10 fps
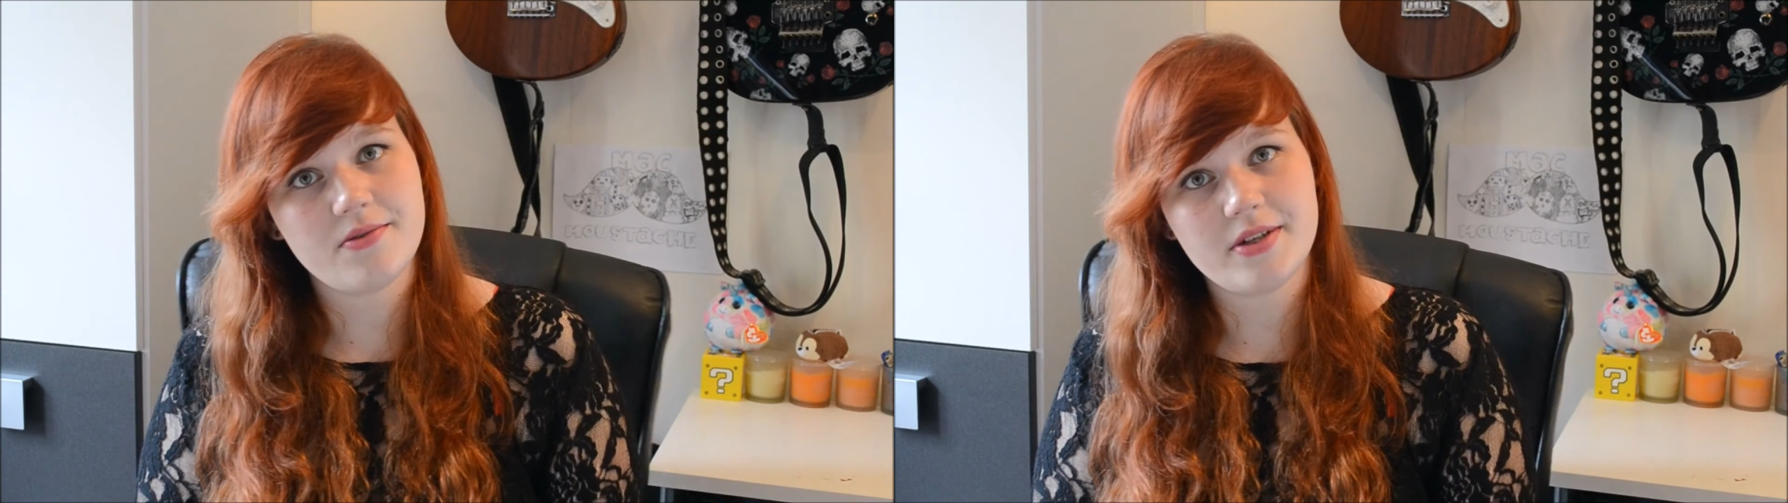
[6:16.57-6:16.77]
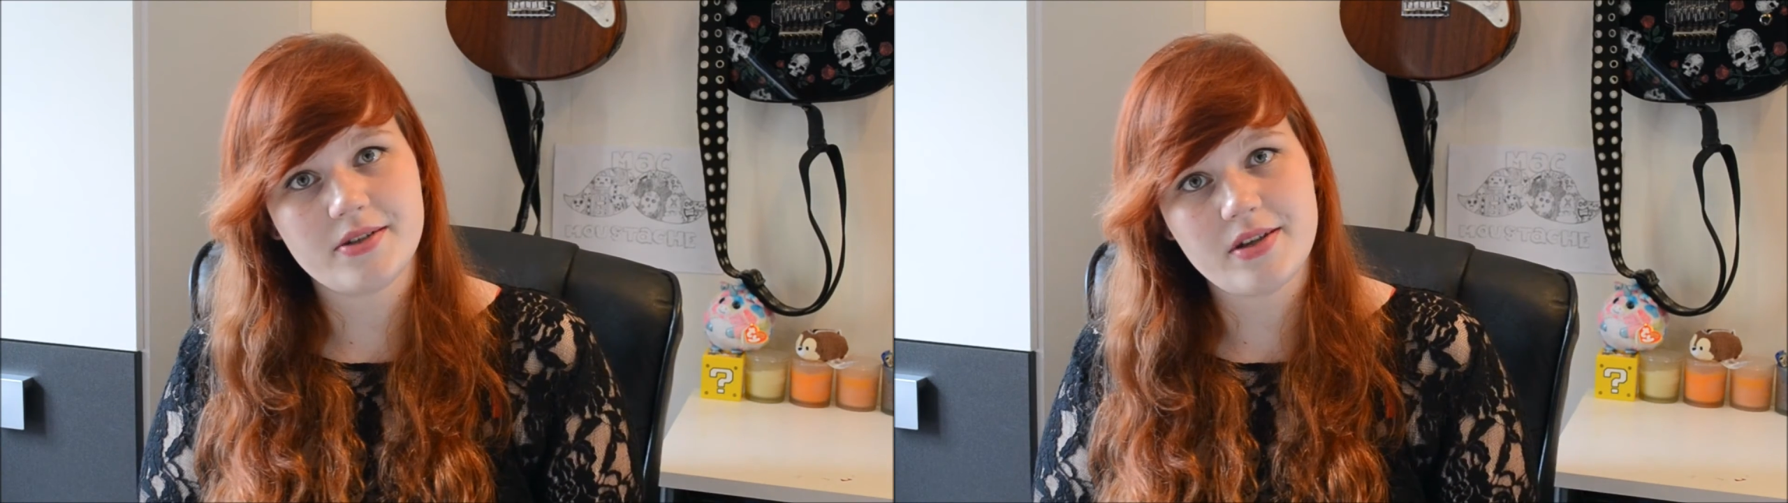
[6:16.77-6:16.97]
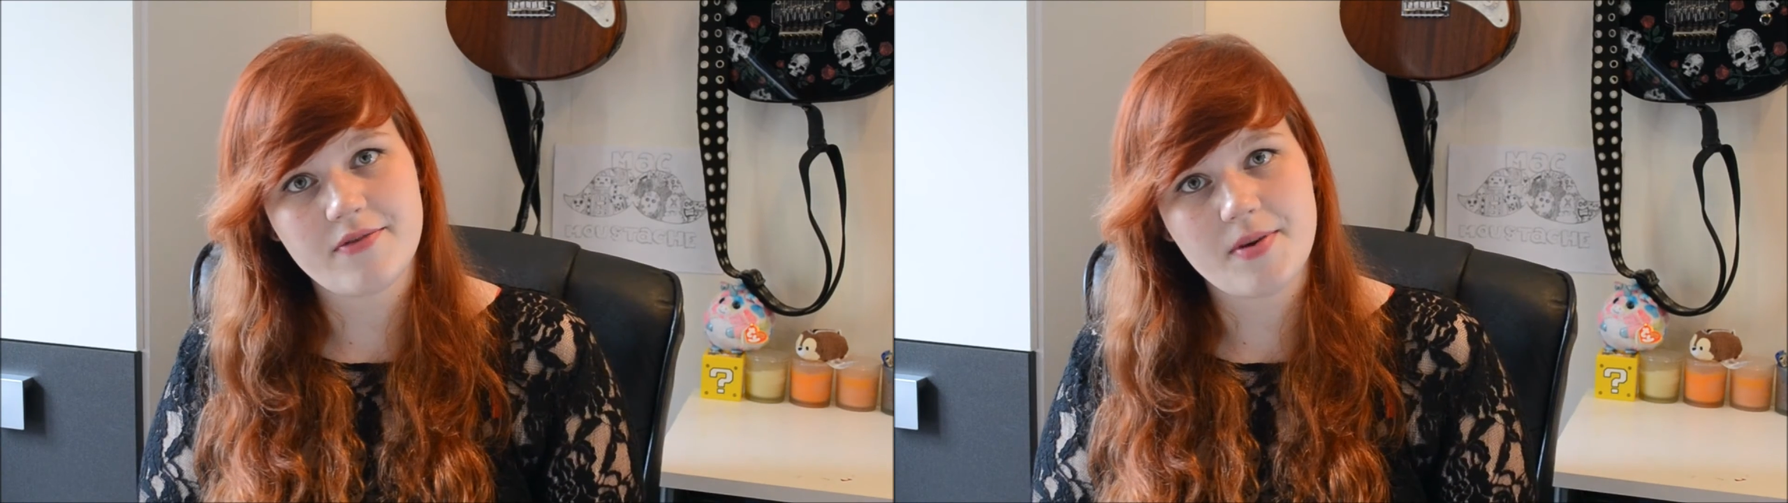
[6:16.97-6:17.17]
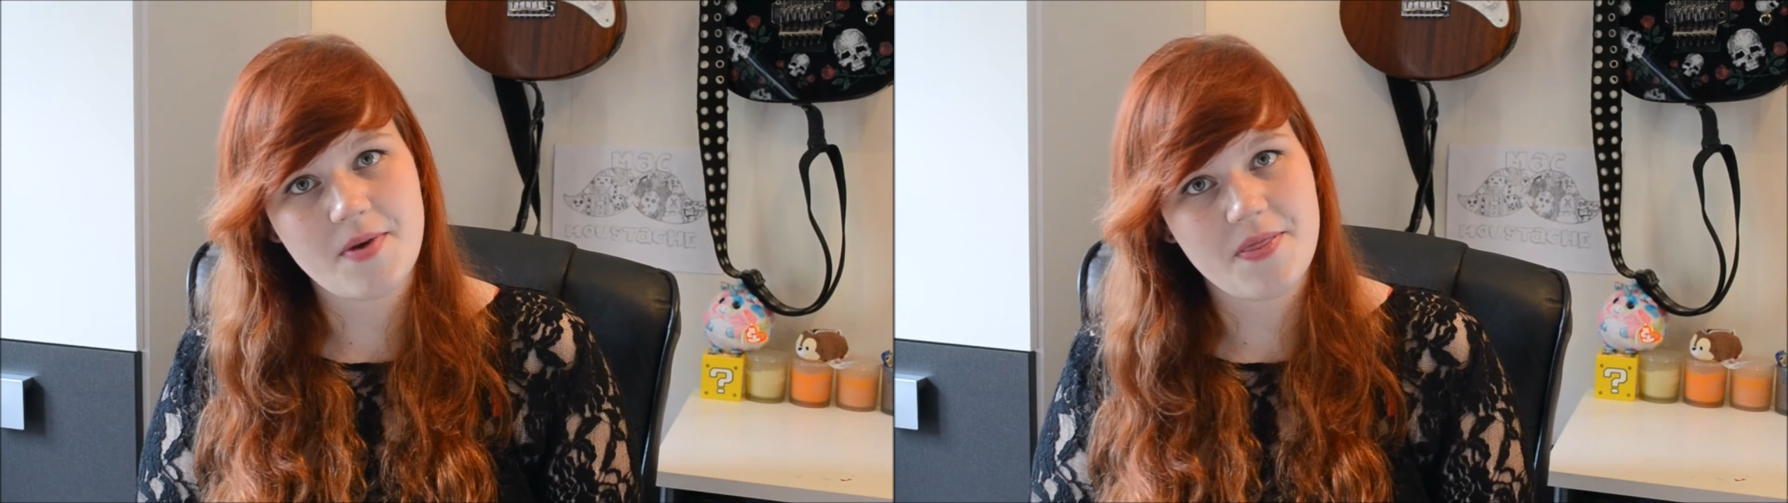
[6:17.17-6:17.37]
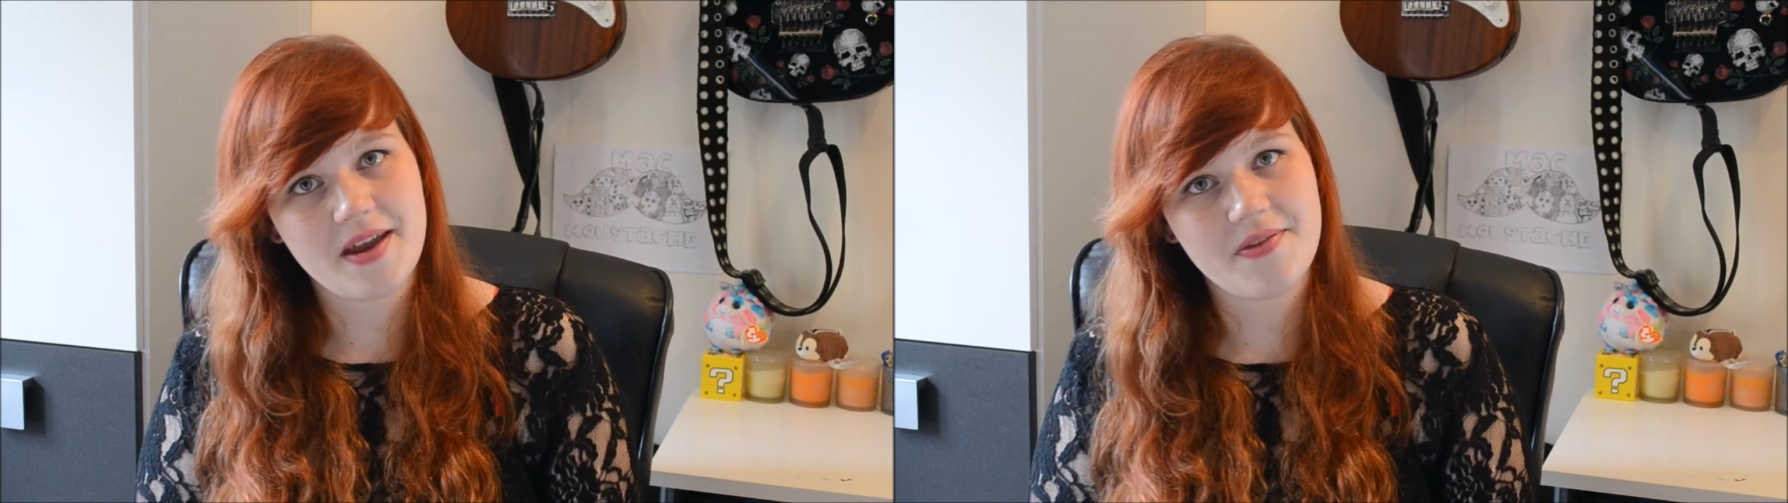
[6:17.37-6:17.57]
videos every
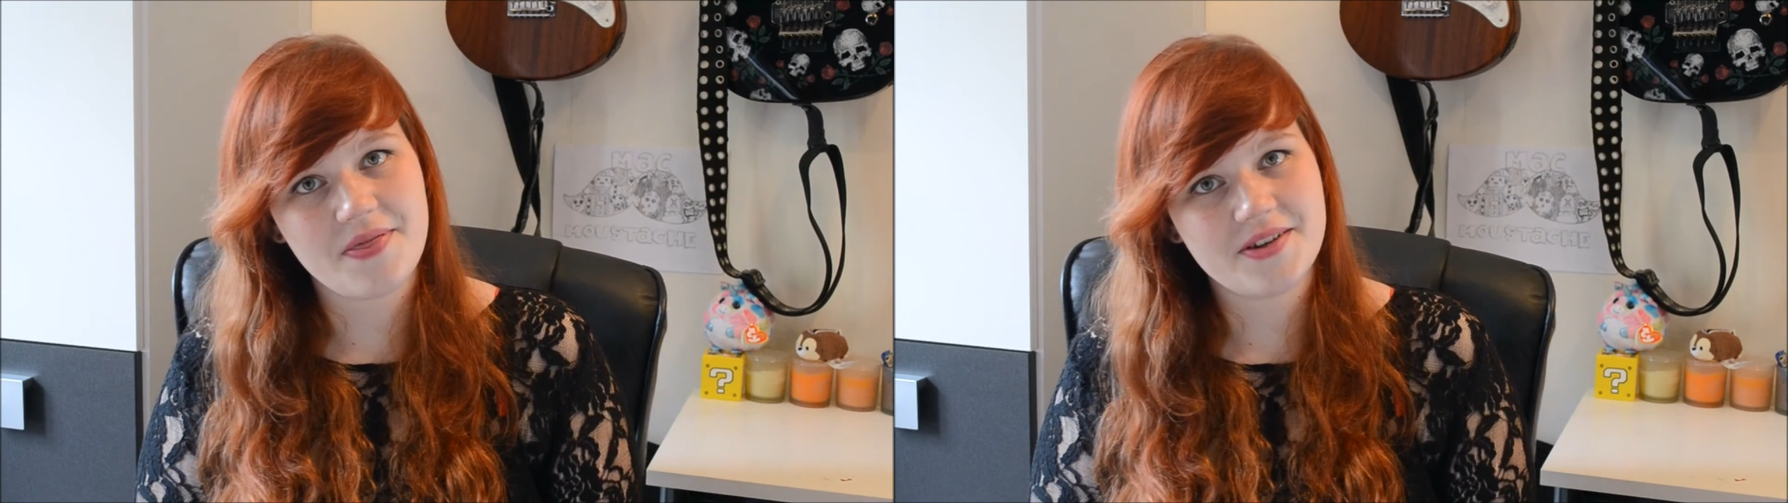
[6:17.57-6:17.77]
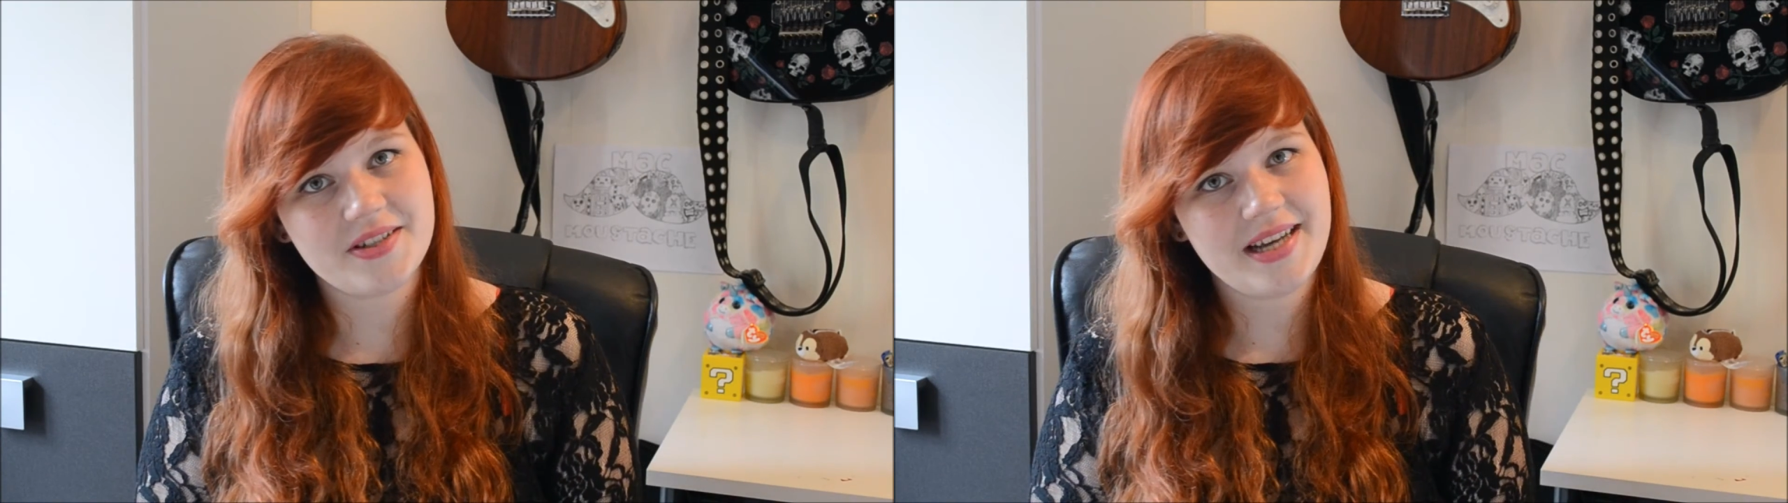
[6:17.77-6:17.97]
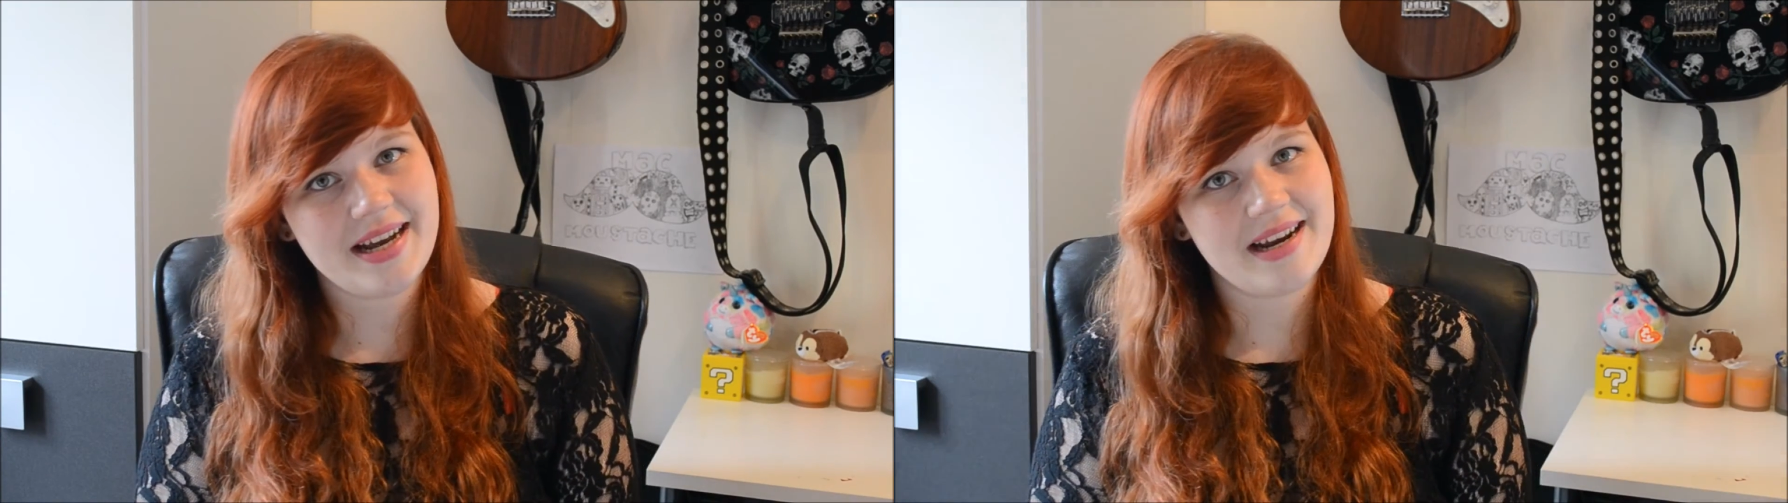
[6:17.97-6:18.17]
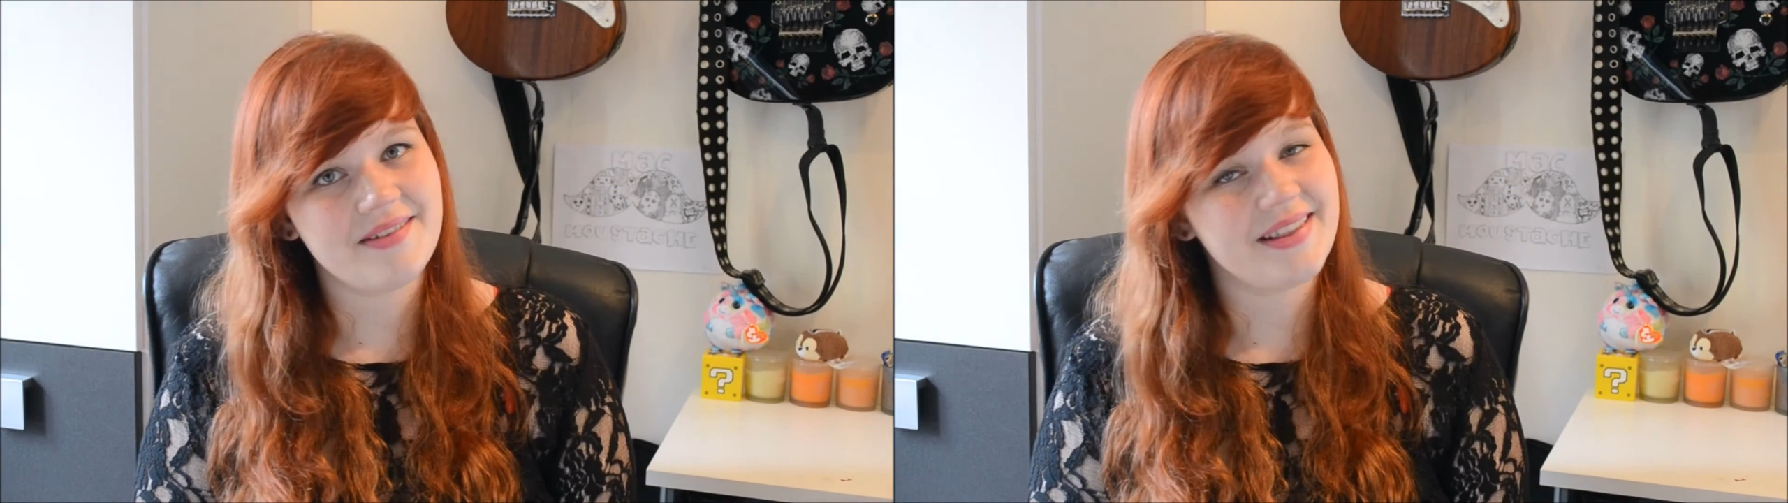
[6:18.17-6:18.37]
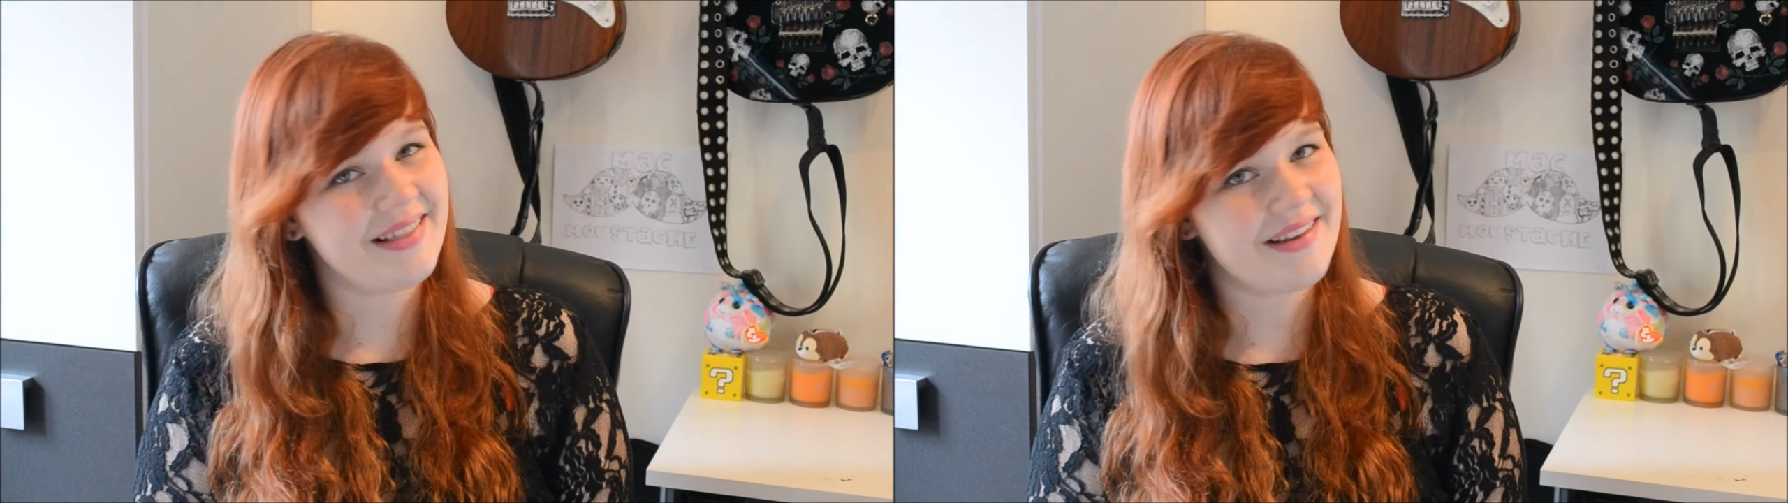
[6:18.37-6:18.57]
Monday and Thursday and I
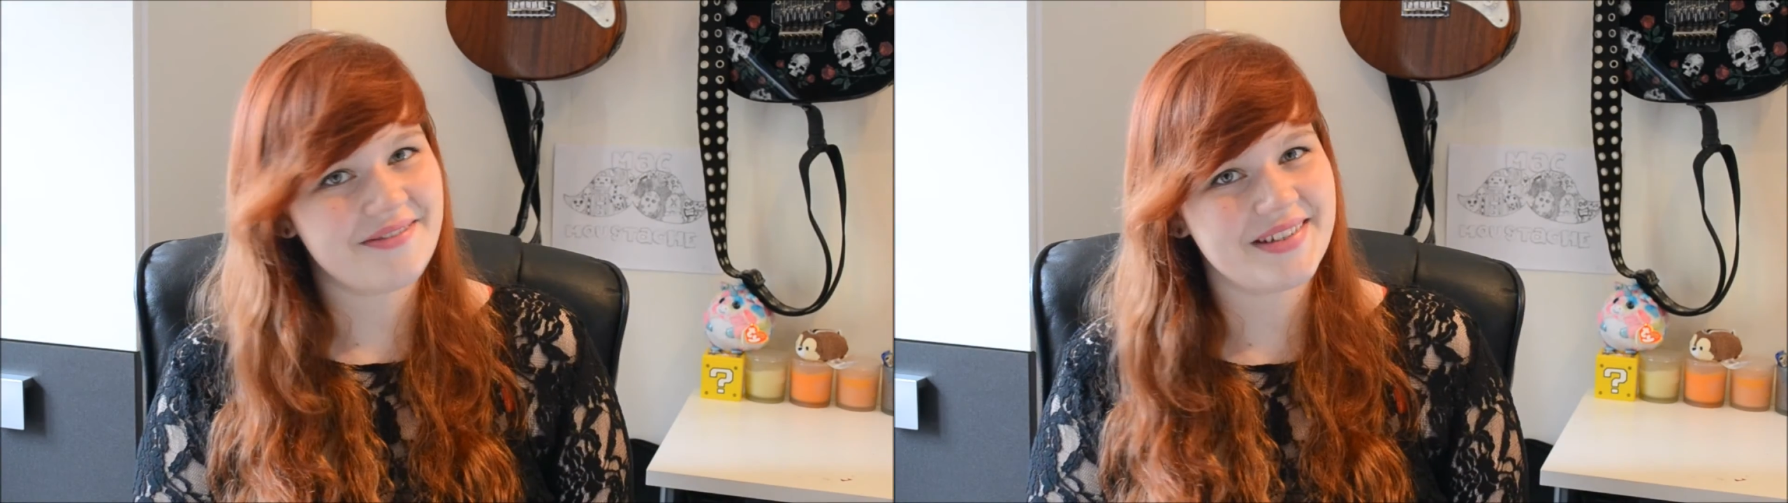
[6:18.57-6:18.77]
would love